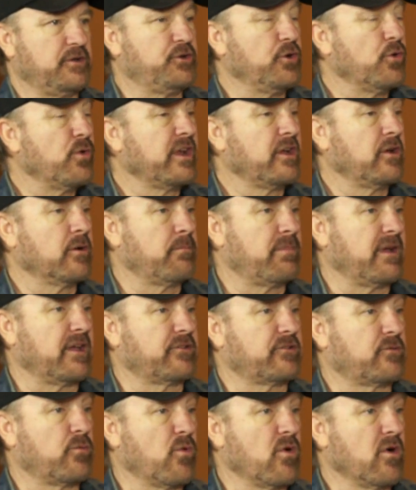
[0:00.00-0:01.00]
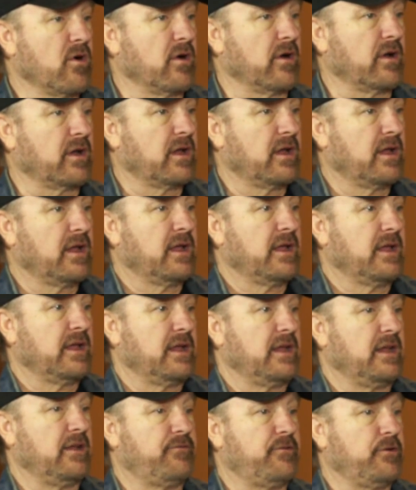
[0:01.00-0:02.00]
doing your best work
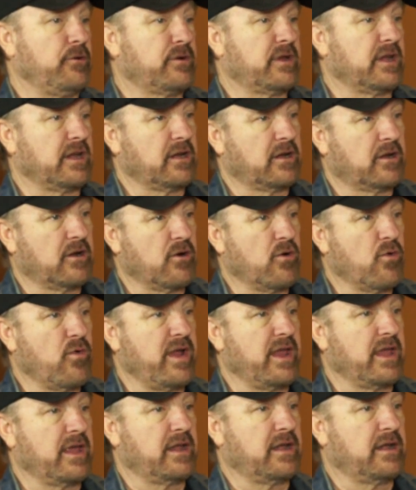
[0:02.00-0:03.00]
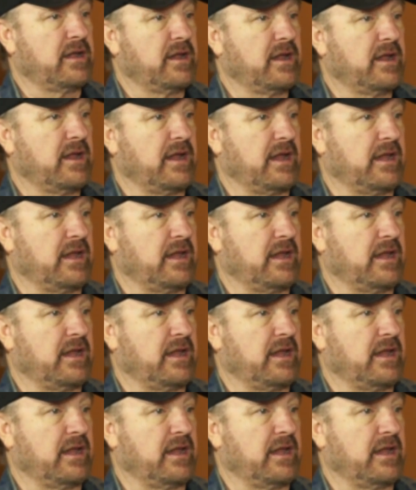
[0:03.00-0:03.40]
if you can go in